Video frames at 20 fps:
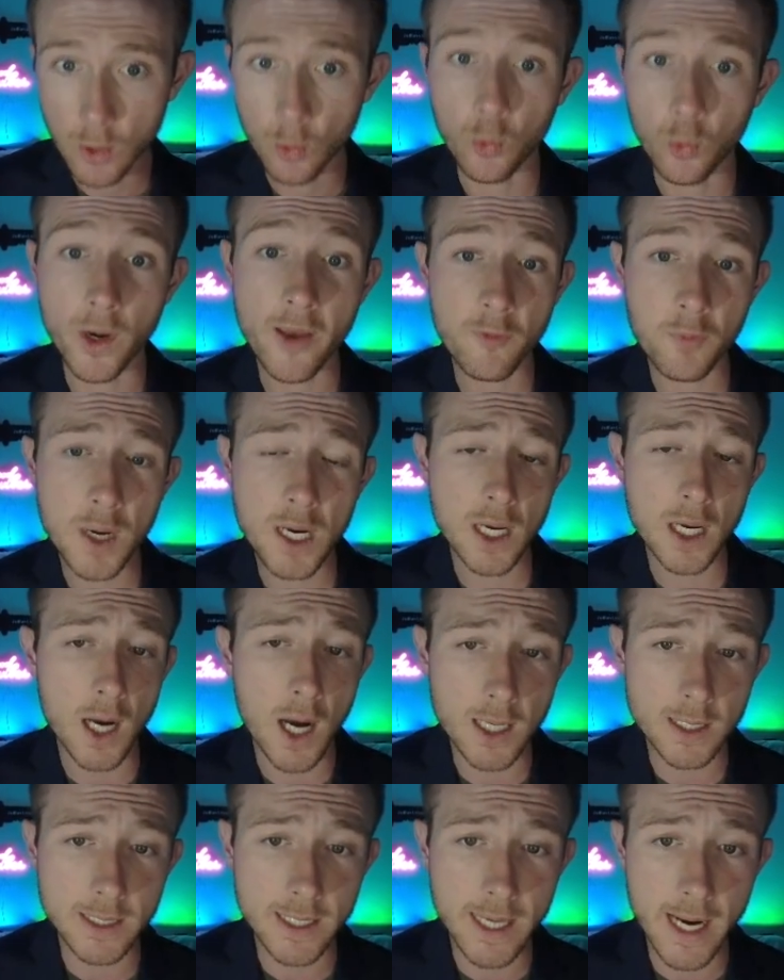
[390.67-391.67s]
We have been
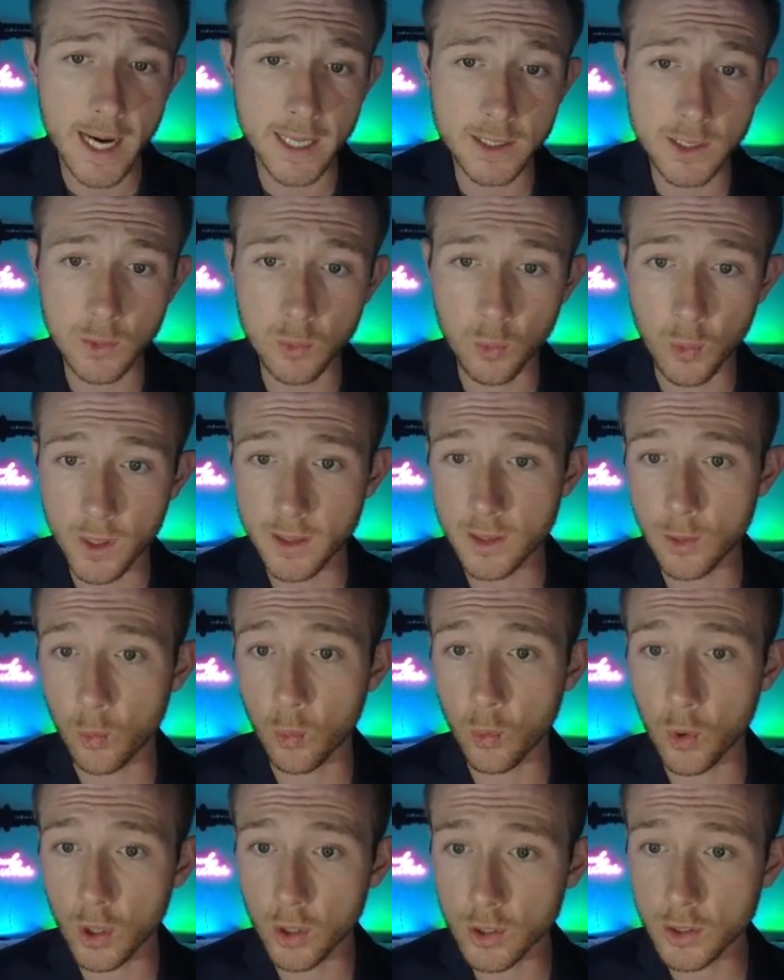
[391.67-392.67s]
contacted when the
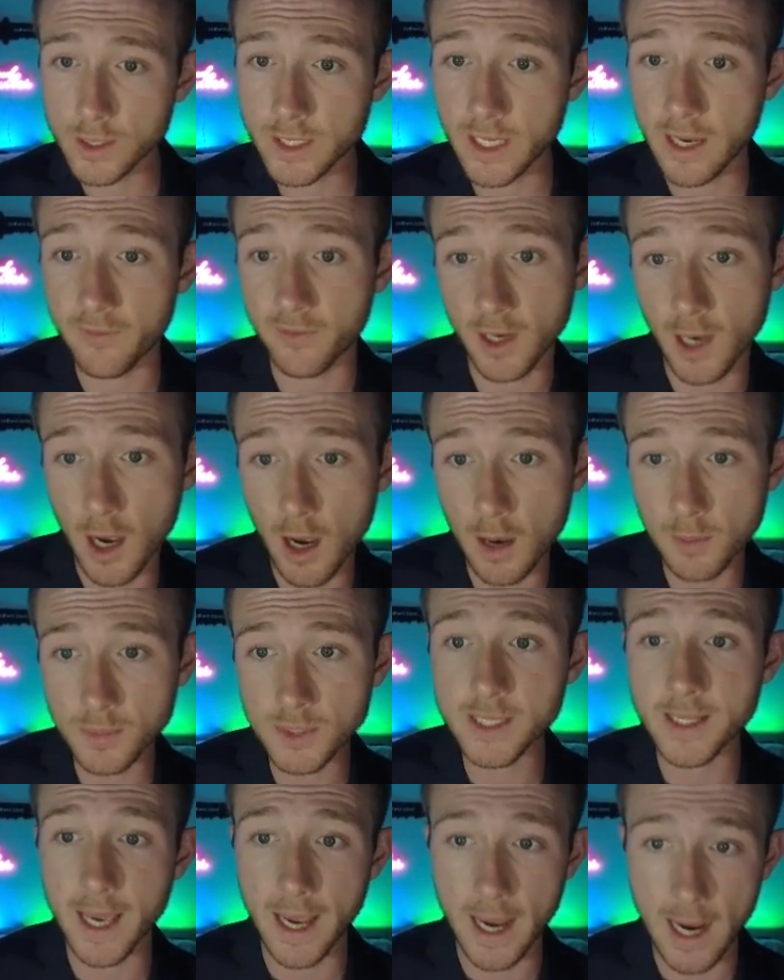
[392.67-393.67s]
workers have come
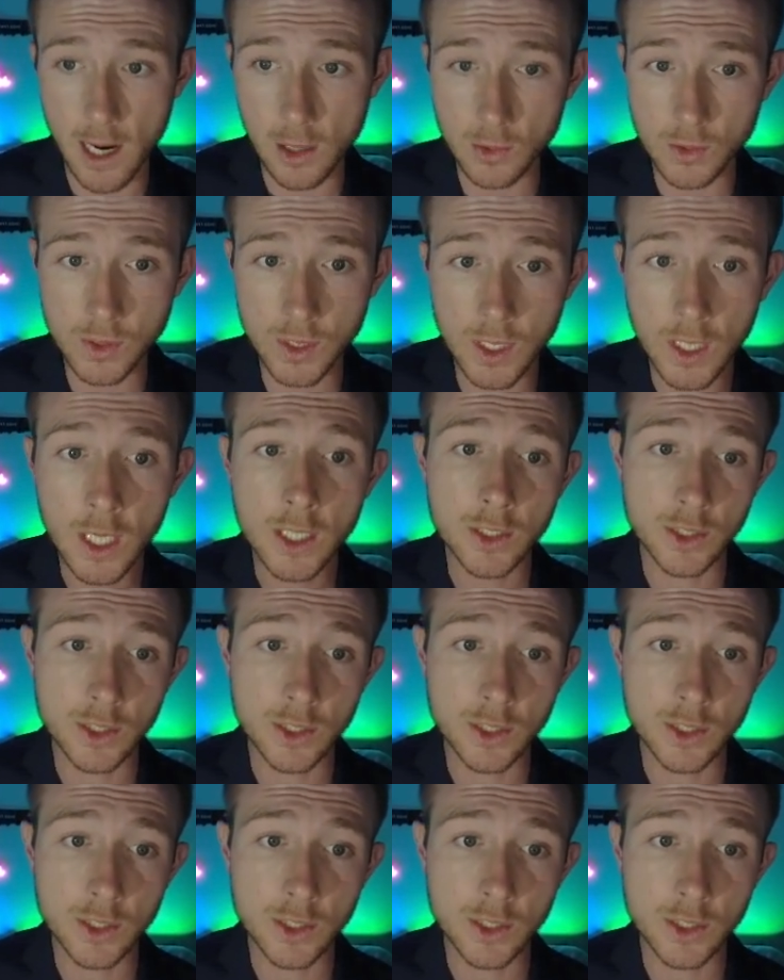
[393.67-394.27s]
to the house